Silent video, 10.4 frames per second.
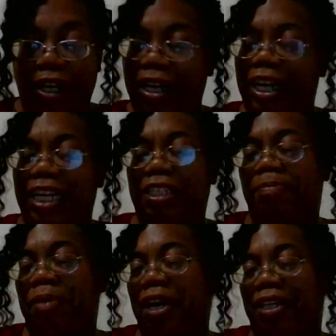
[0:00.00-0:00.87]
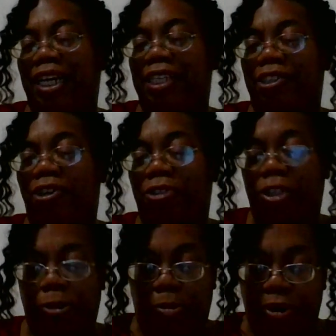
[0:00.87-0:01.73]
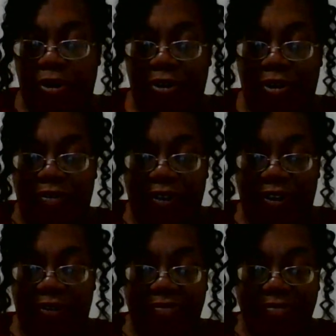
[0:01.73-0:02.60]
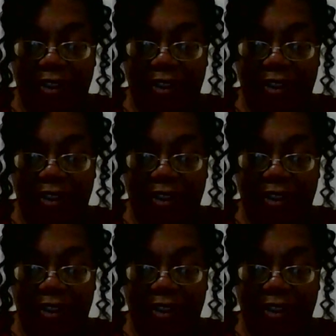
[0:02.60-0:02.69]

and he has a podcast called the Spillover,